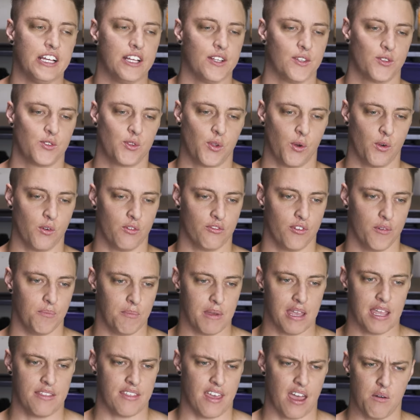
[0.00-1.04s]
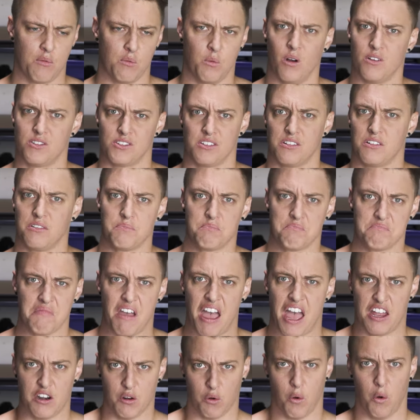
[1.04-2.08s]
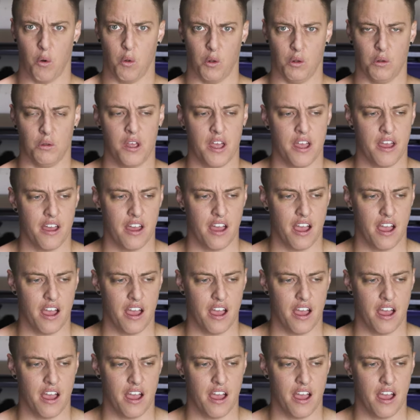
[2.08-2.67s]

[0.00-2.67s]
So for me, that wasn't at all